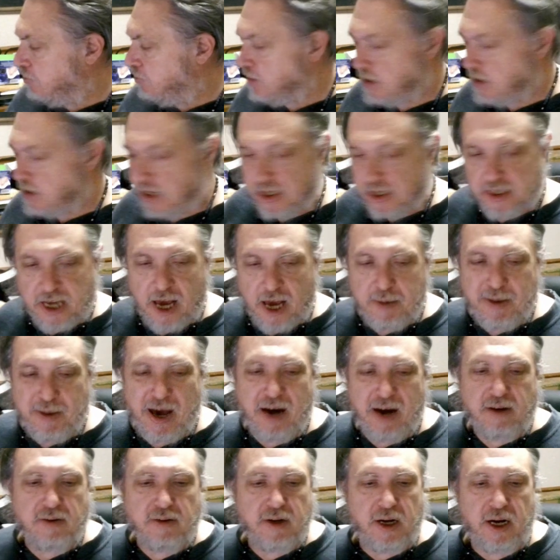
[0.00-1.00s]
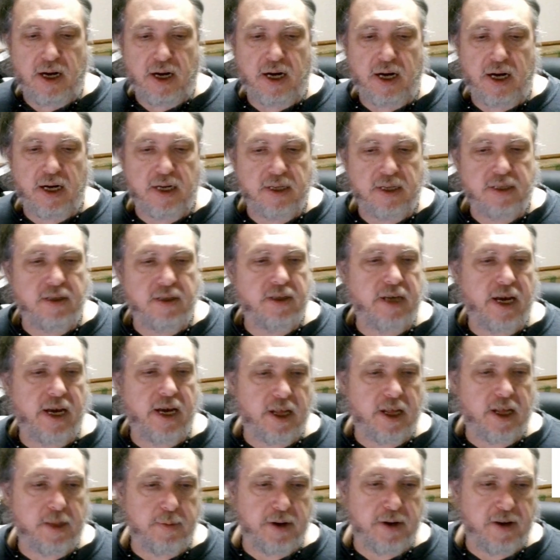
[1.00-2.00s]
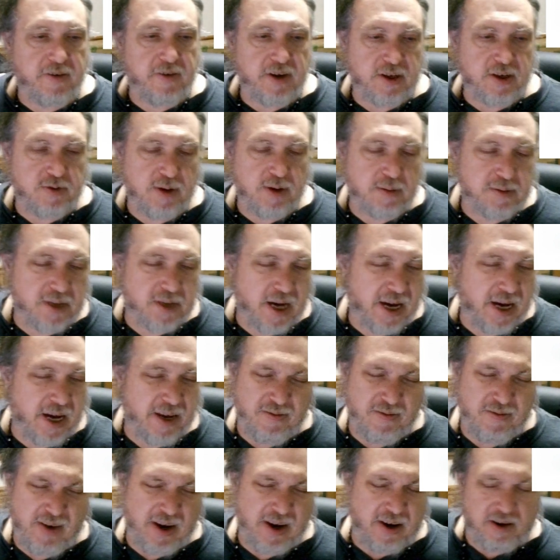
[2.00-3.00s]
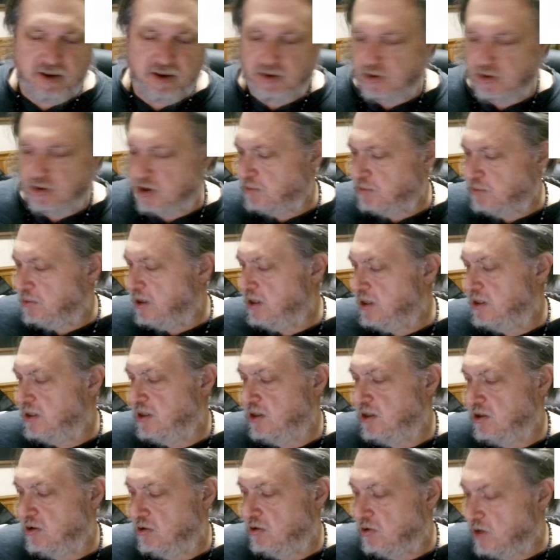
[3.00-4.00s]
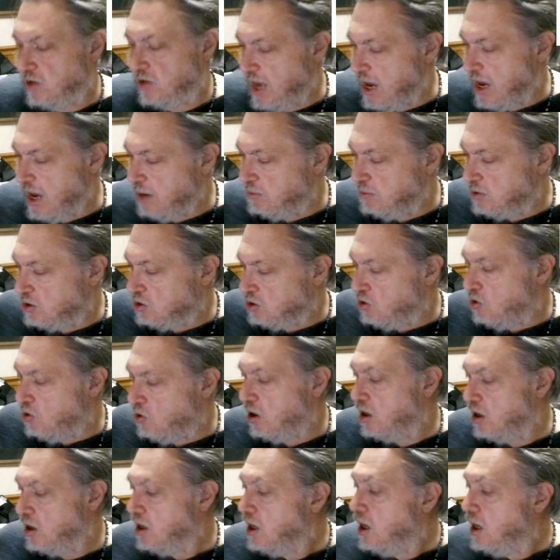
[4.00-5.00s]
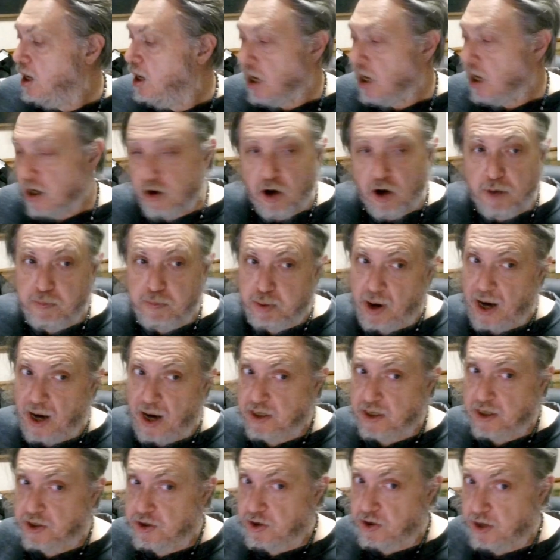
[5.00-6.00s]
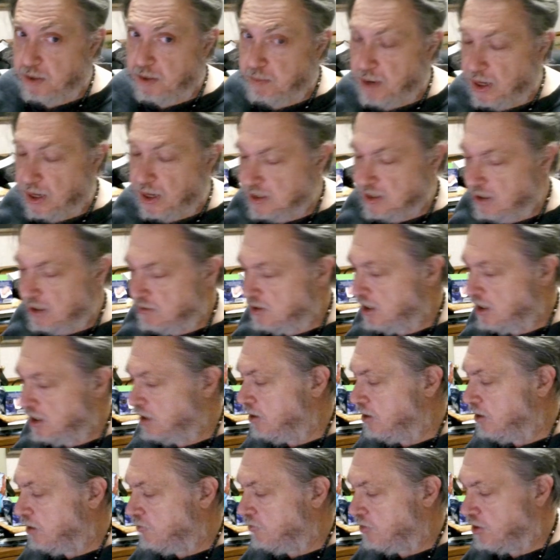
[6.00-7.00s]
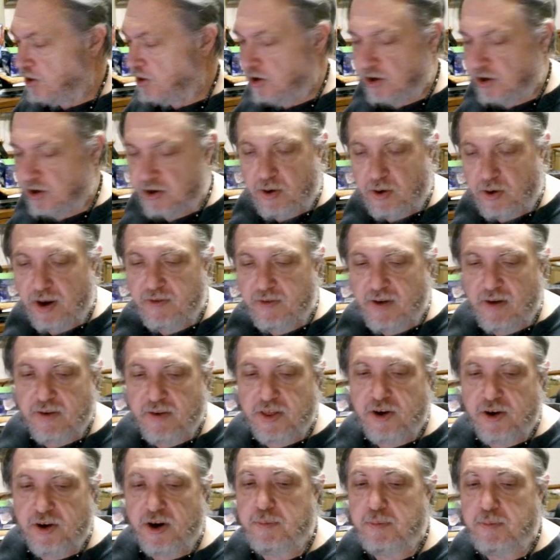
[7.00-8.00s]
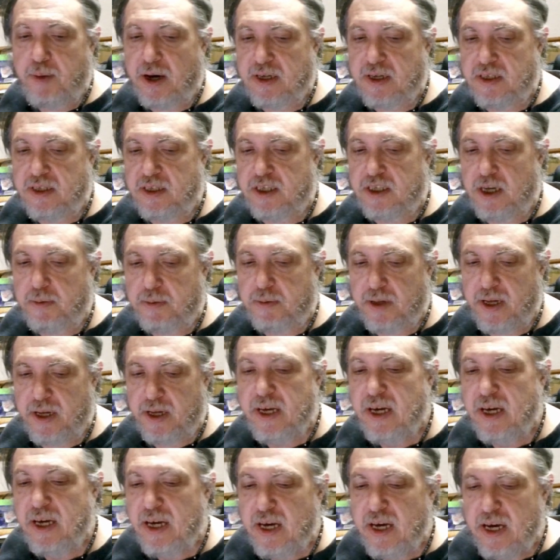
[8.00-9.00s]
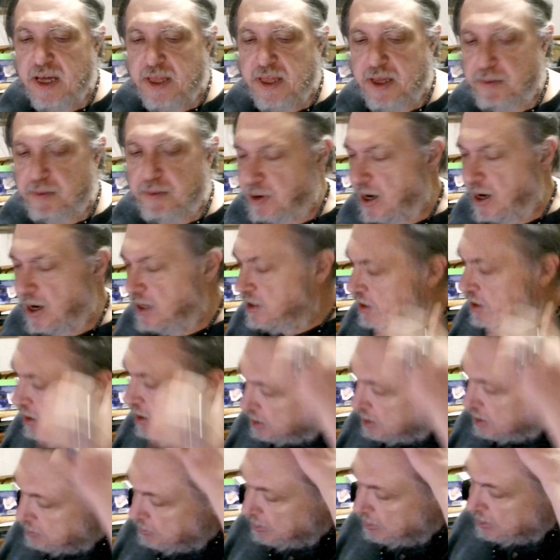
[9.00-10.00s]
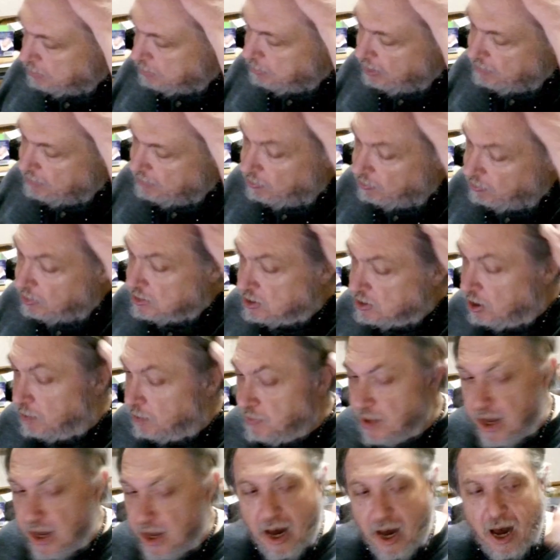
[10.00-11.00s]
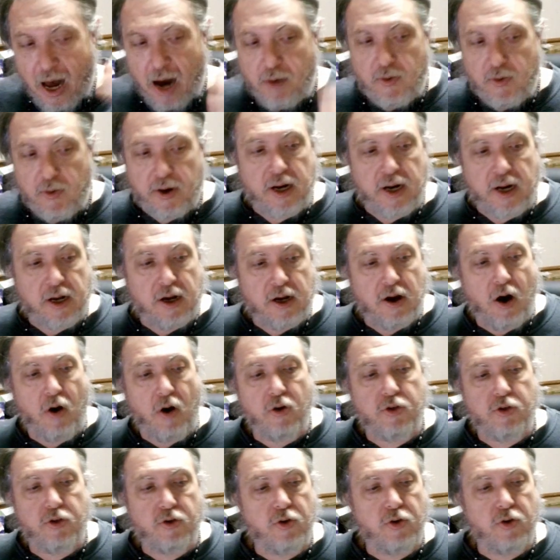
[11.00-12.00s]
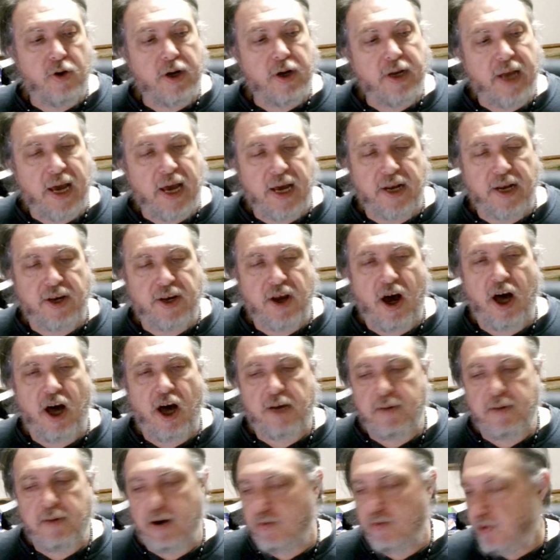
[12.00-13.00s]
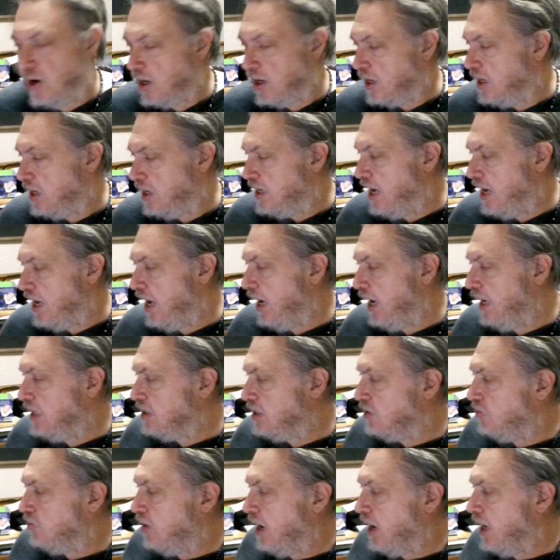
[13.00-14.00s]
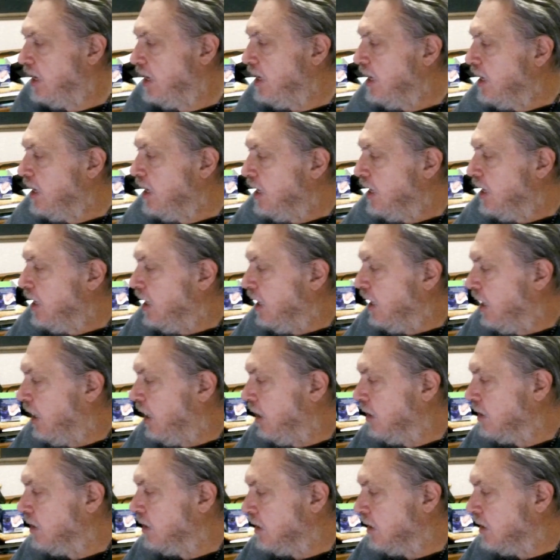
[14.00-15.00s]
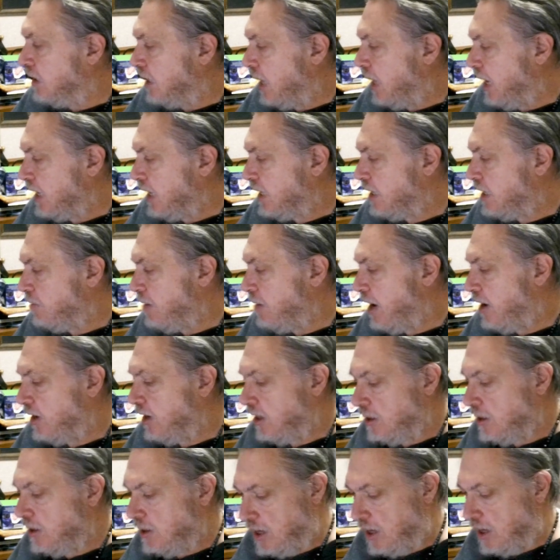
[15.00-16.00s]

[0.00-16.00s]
Just came out. You can get it on the Modiphius website. You can find it all sorts of places. Your local game store. Good price, $30. I've seen it around for $25 to $30 is typically the price you can expect to pay for it. So I want to go through it and talk about what it contains and what I liked about it.